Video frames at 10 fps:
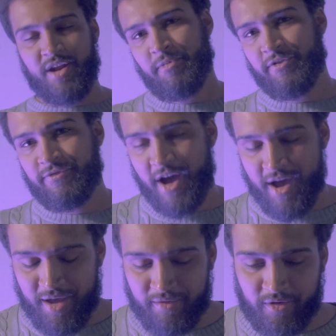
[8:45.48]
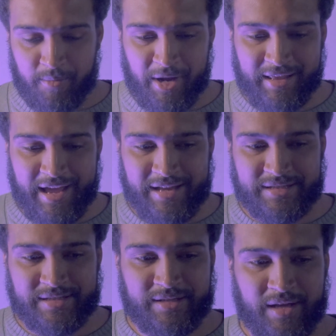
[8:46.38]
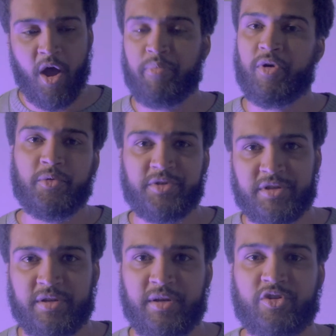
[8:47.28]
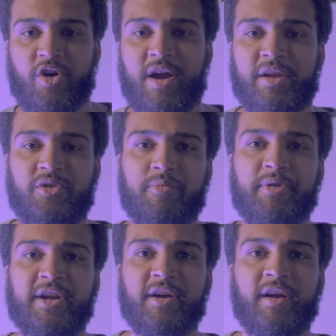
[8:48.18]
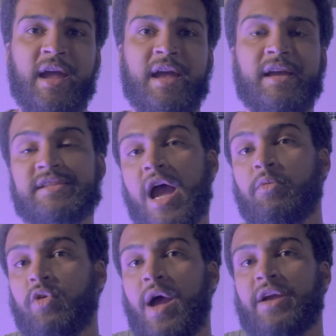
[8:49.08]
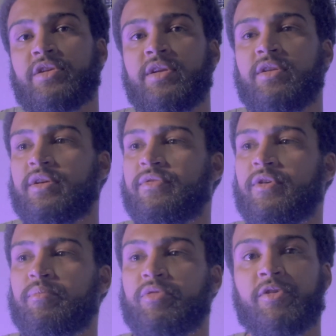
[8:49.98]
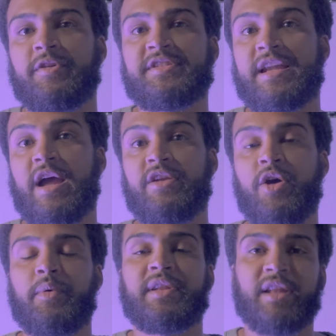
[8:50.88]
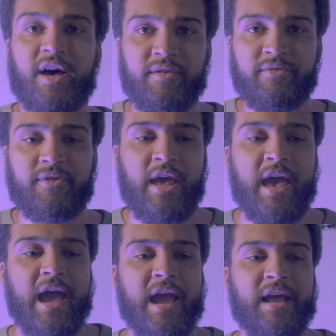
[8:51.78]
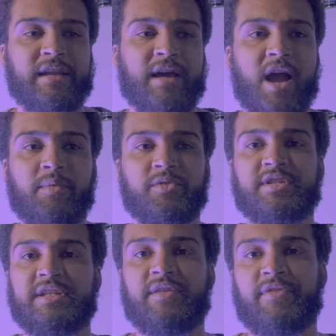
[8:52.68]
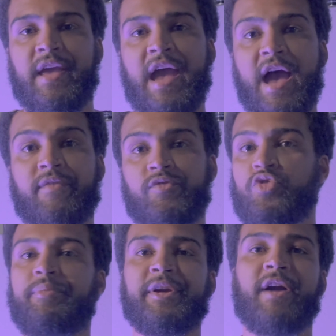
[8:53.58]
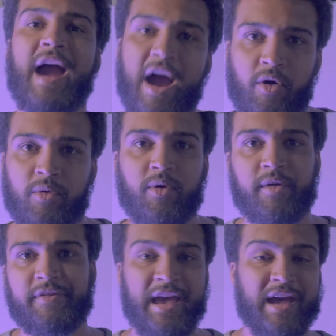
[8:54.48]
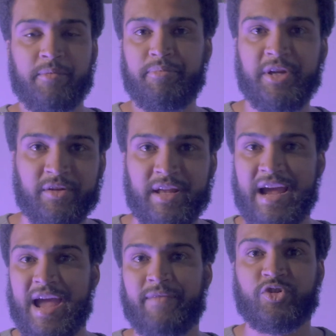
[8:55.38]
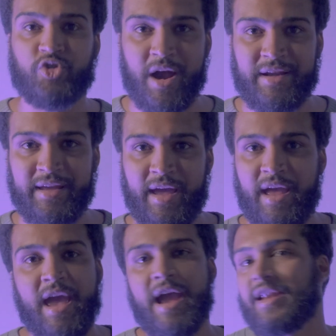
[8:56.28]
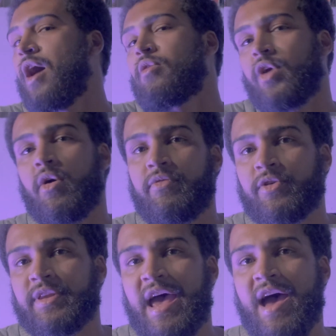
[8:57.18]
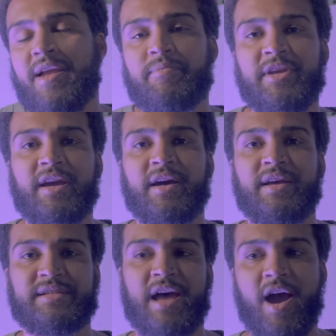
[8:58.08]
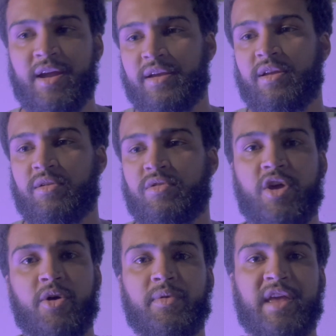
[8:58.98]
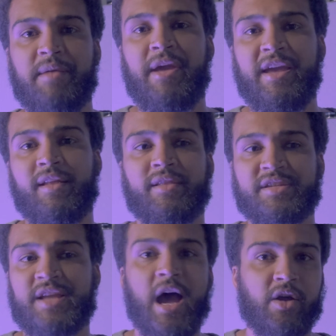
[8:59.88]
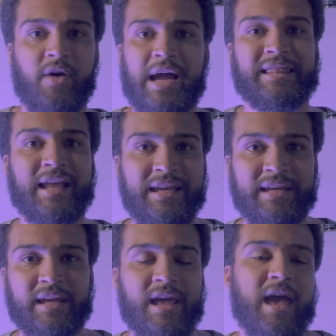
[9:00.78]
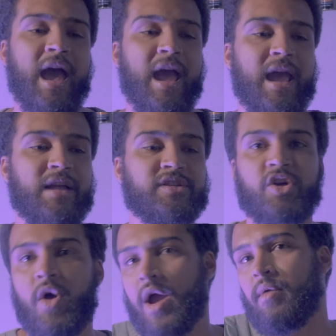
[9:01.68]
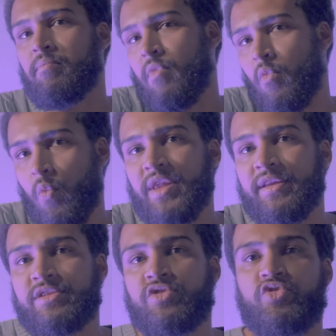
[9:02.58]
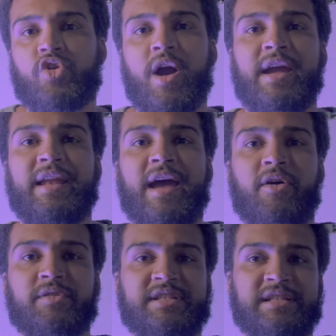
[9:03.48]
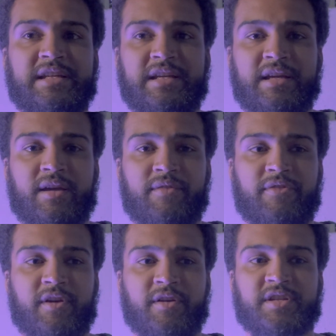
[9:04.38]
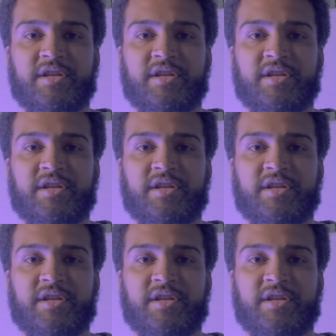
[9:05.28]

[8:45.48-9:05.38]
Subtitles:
number 5, my last approach to trying new beer is I will actually look for breweries that I know and love, and I will see if they have new beer out or if they had a beer that I haven't tried yet, and I'll go for that because I know they make the style I like. And so I'm willing to try it out, see if there's